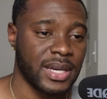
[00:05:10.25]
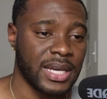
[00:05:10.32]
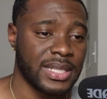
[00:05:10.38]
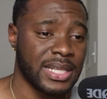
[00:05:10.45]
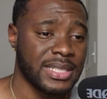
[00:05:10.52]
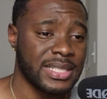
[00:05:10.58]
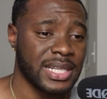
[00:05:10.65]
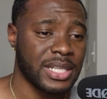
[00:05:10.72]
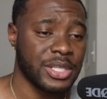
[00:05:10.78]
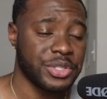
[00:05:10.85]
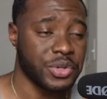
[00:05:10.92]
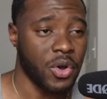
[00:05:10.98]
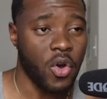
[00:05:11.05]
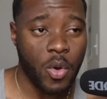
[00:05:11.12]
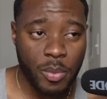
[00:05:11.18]
and they tell you
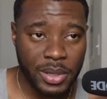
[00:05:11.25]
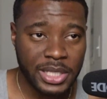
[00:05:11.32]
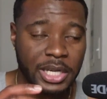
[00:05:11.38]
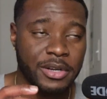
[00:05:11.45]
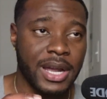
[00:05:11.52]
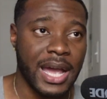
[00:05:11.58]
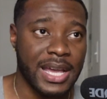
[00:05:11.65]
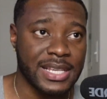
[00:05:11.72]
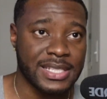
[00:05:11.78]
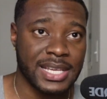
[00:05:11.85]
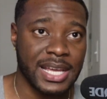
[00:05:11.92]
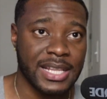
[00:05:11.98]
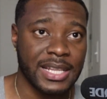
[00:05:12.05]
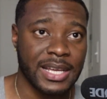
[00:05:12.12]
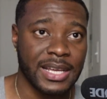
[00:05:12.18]
to open your eyes
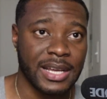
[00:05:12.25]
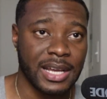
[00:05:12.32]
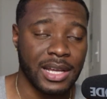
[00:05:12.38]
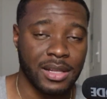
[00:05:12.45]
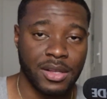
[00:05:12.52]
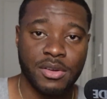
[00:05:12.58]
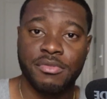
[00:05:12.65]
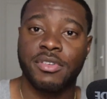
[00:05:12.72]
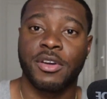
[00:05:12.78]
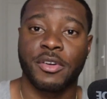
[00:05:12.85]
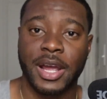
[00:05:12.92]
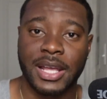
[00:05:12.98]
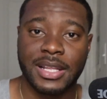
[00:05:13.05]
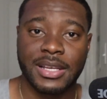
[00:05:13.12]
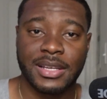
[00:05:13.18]
and look for
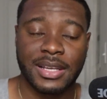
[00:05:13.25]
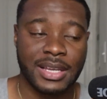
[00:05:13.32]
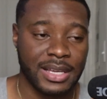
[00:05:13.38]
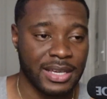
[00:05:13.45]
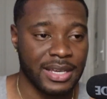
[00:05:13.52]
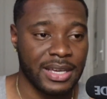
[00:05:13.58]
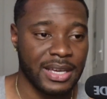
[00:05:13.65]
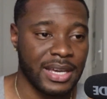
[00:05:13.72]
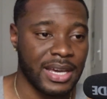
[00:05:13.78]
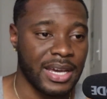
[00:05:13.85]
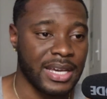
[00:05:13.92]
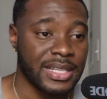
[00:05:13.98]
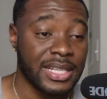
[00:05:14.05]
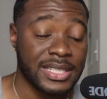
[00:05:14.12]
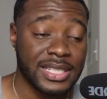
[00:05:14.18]
red,
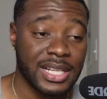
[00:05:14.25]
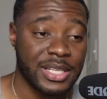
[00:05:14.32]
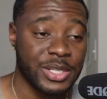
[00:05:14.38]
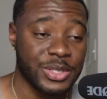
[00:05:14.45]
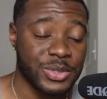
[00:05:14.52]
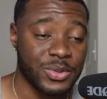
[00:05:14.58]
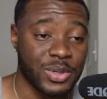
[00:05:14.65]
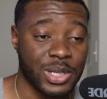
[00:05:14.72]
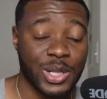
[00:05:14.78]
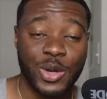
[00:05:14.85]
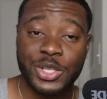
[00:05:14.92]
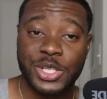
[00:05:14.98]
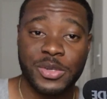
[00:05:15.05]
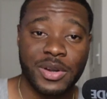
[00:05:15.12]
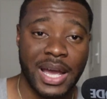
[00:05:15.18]
and they tell you to
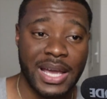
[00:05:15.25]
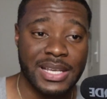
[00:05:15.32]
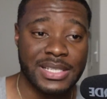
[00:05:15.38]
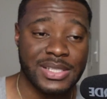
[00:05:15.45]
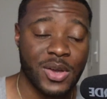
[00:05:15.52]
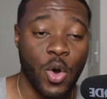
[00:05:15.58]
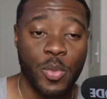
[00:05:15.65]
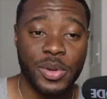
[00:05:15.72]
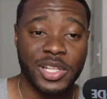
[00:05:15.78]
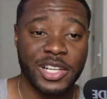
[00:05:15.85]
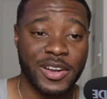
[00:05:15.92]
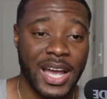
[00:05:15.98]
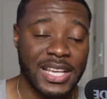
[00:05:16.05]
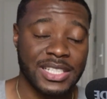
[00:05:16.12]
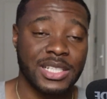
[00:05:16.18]
close your eyes, open
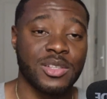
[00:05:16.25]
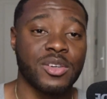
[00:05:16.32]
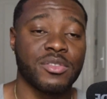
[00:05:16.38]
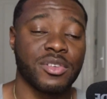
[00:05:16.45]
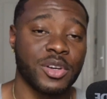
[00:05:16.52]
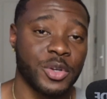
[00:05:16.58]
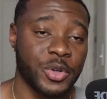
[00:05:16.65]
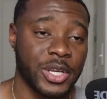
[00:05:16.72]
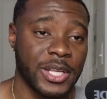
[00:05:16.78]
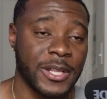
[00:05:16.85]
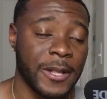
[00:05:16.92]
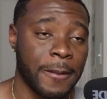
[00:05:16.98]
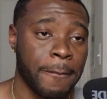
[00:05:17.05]
your eyes, and look for green.